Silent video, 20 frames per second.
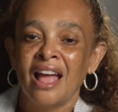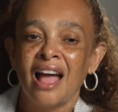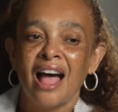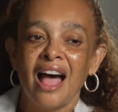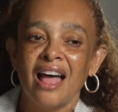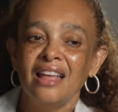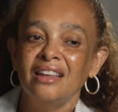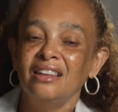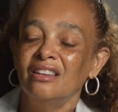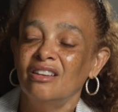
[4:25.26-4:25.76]

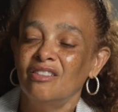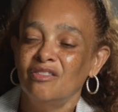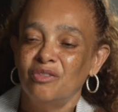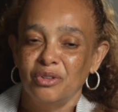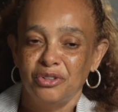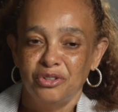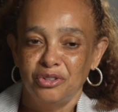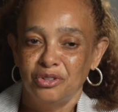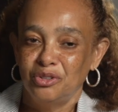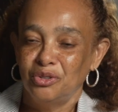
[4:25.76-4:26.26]
I love
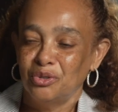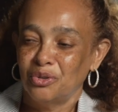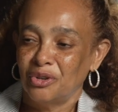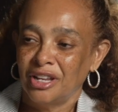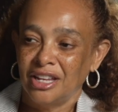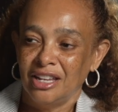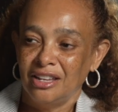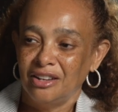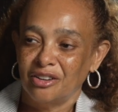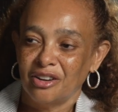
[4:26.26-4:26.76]
what you're doing
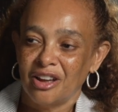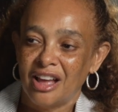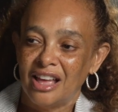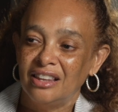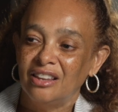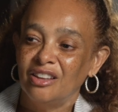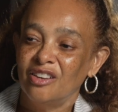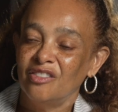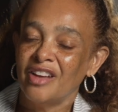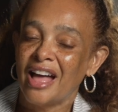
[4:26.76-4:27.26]
here. I
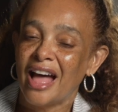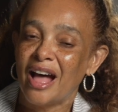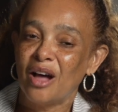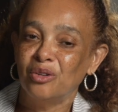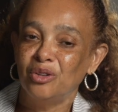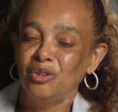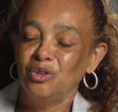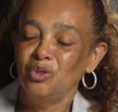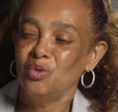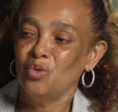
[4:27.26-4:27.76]
love how
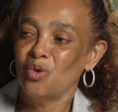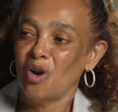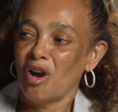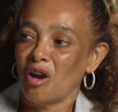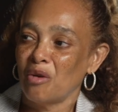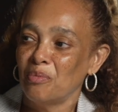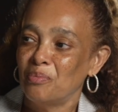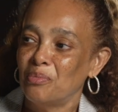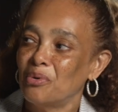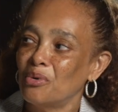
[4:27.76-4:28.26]
you
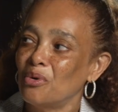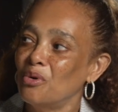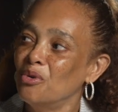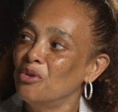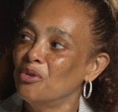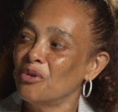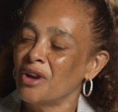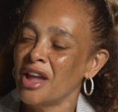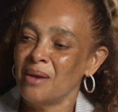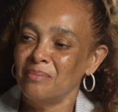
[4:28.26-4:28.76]
are
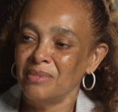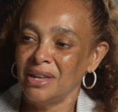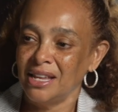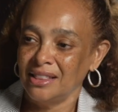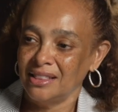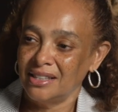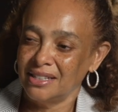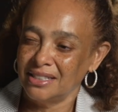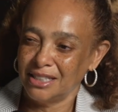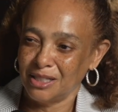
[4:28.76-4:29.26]
programming
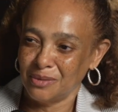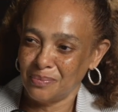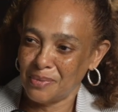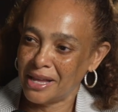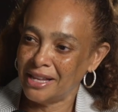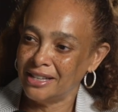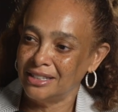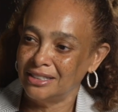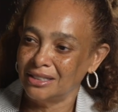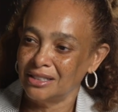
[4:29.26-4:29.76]
this
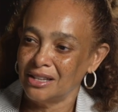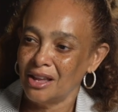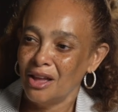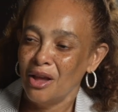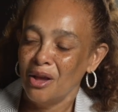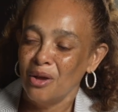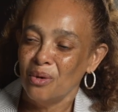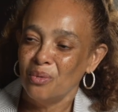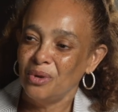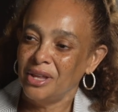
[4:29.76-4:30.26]
space.
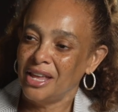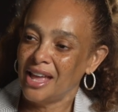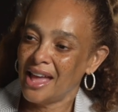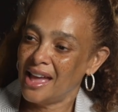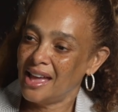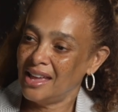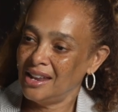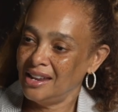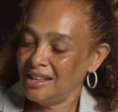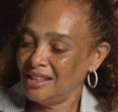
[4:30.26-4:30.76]
We
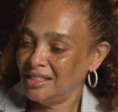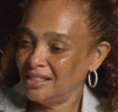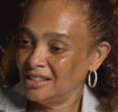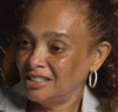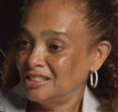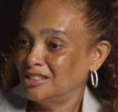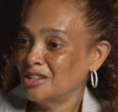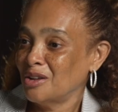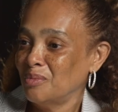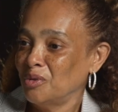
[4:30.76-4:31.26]
had in the
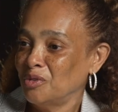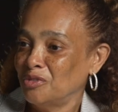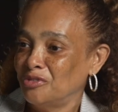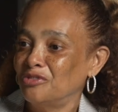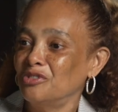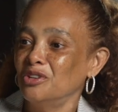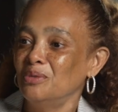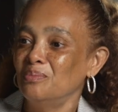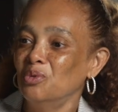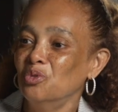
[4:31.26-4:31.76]
summer
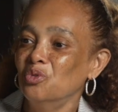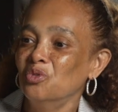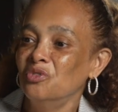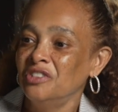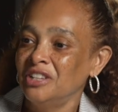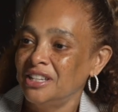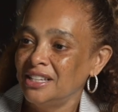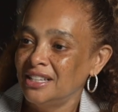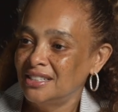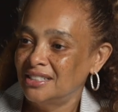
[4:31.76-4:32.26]
free
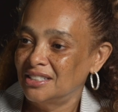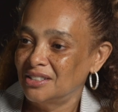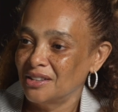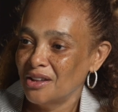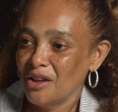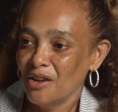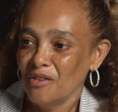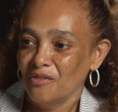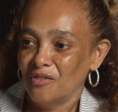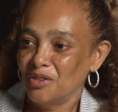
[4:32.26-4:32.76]
movies
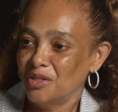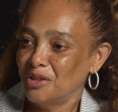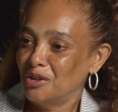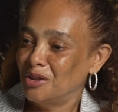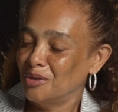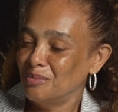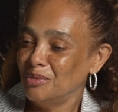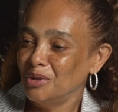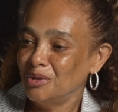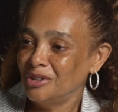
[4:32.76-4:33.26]
for the
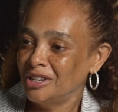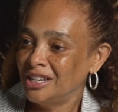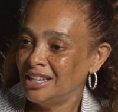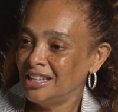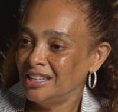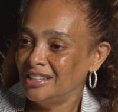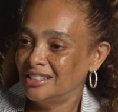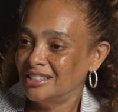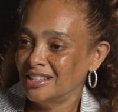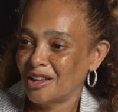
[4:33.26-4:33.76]

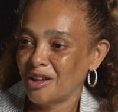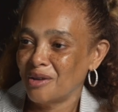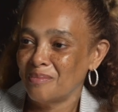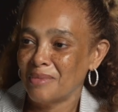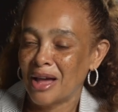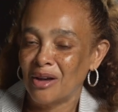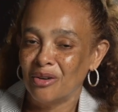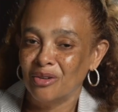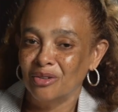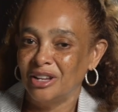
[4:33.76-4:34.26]
community to come
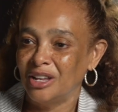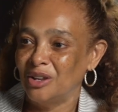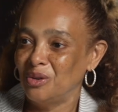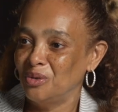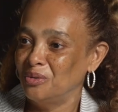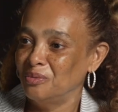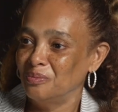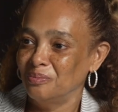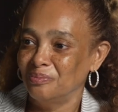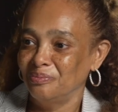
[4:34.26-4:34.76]
out
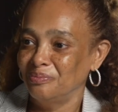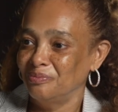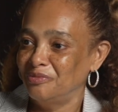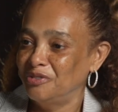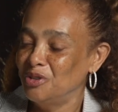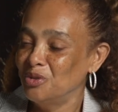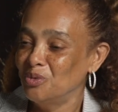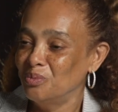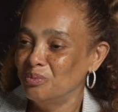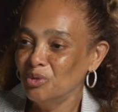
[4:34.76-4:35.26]
and
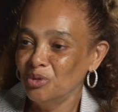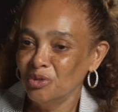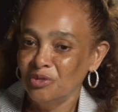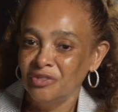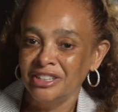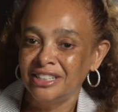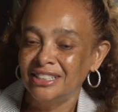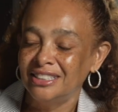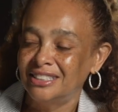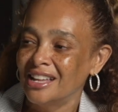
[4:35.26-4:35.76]
view
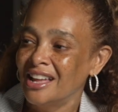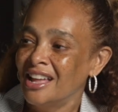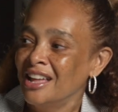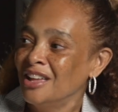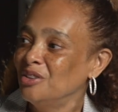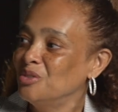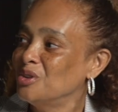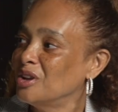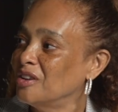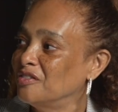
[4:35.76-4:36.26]
movies.
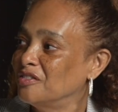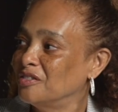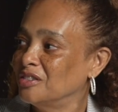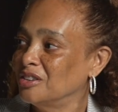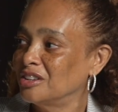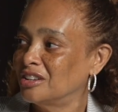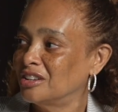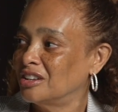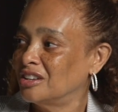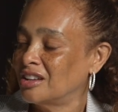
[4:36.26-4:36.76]
You have
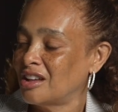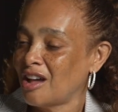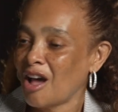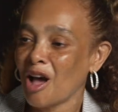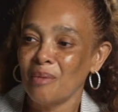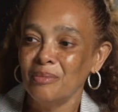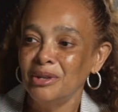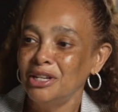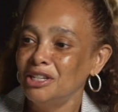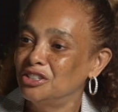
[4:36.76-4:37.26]

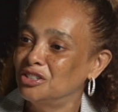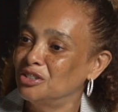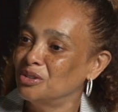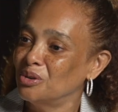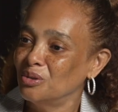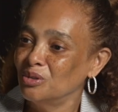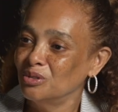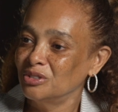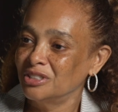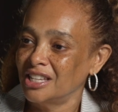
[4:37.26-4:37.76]
comedy
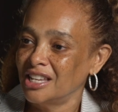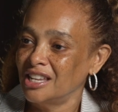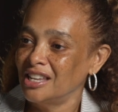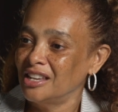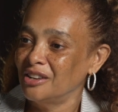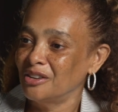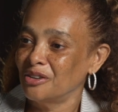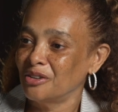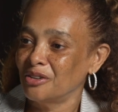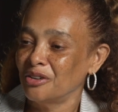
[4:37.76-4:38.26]
shows
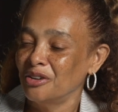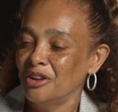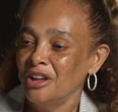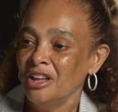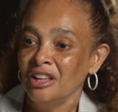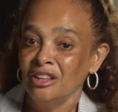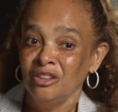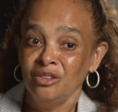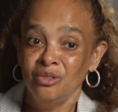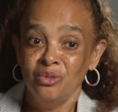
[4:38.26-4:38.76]
here.
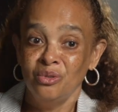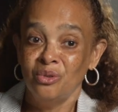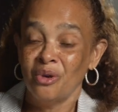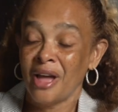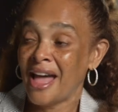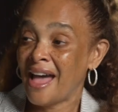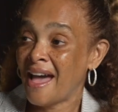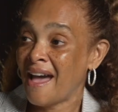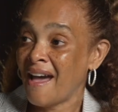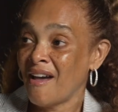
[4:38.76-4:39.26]
You
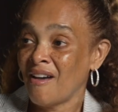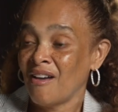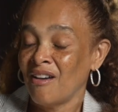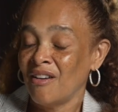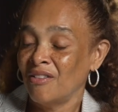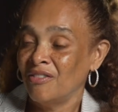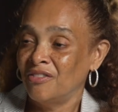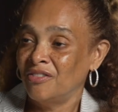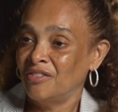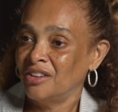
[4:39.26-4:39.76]

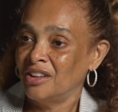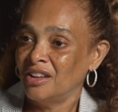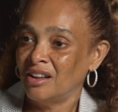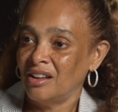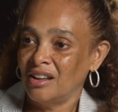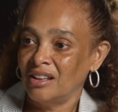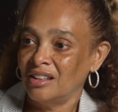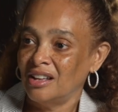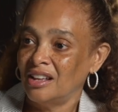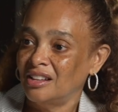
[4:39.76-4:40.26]
have
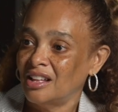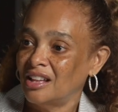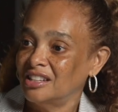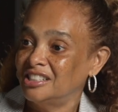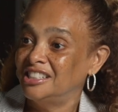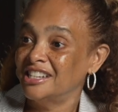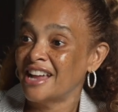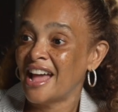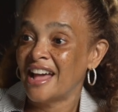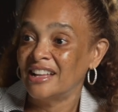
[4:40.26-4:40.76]
a
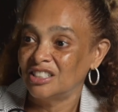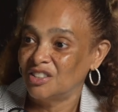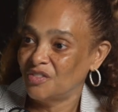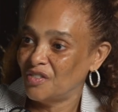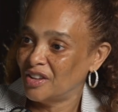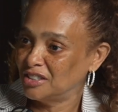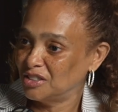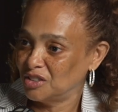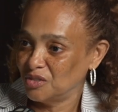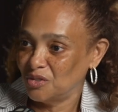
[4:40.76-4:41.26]
jazz
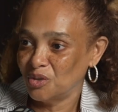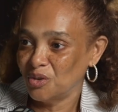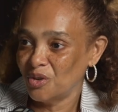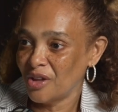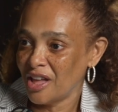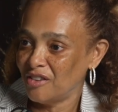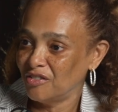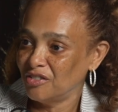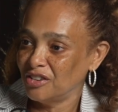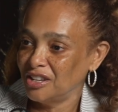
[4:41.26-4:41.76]
festival
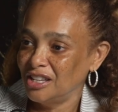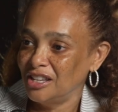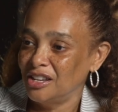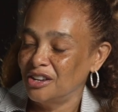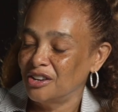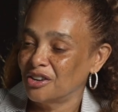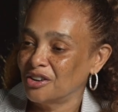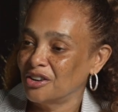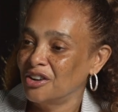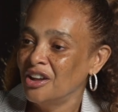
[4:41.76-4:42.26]
every
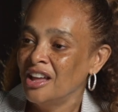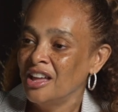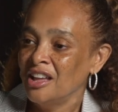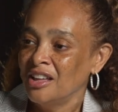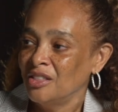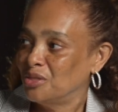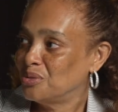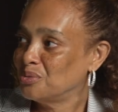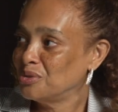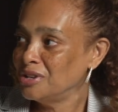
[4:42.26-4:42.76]
year,
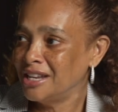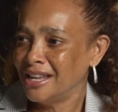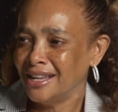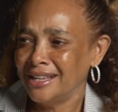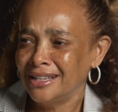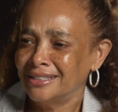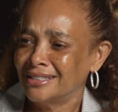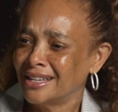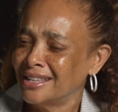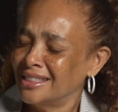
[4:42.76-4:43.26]
3
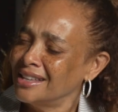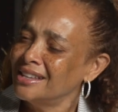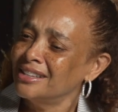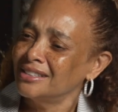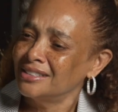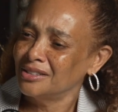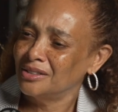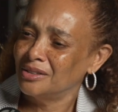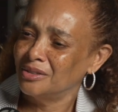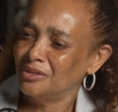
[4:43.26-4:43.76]
days. I think
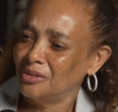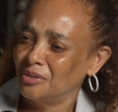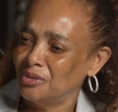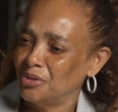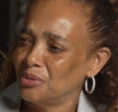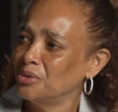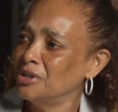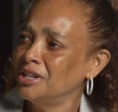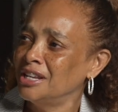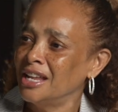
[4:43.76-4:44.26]
it's a
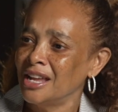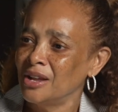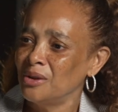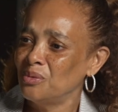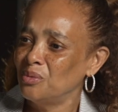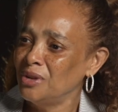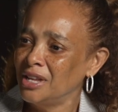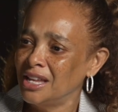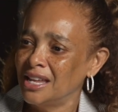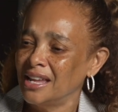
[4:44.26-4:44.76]
3-day
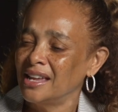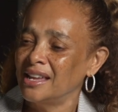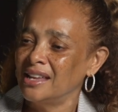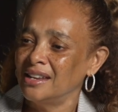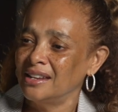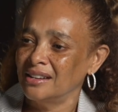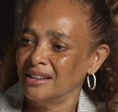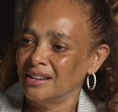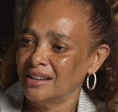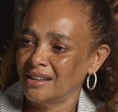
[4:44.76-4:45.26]

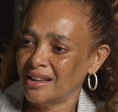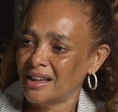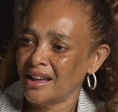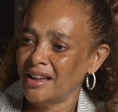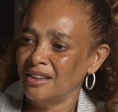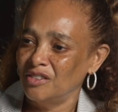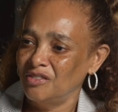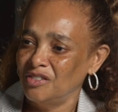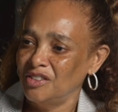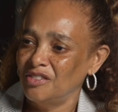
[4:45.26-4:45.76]
weekend
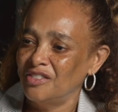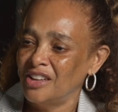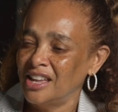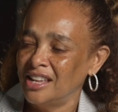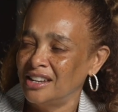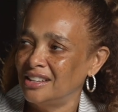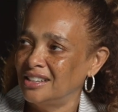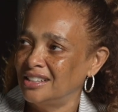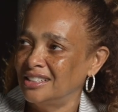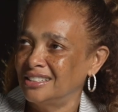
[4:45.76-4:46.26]
kind of
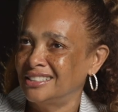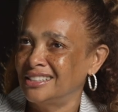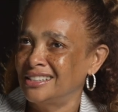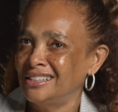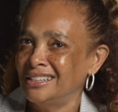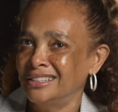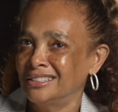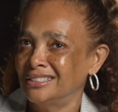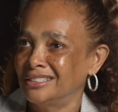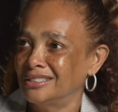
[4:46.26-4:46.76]
event, and it's in
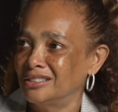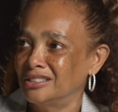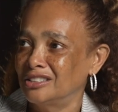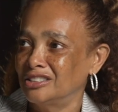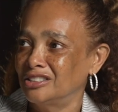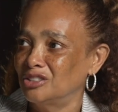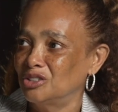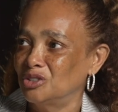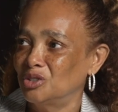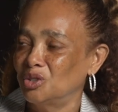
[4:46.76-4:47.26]
its
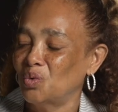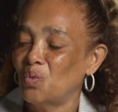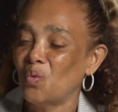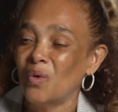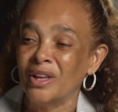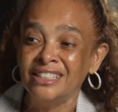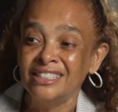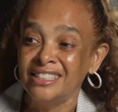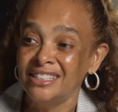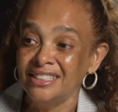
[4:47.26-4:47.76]

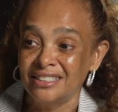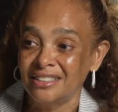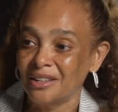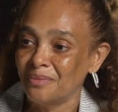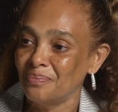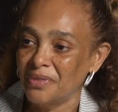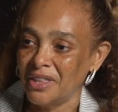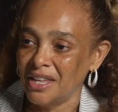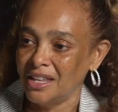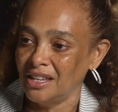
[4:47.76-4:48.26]

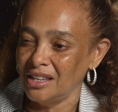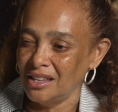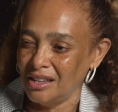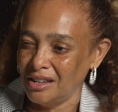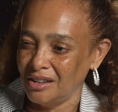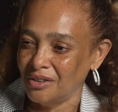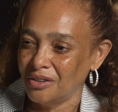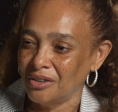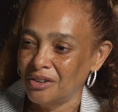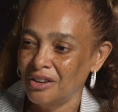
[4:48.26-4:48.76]
20-something year.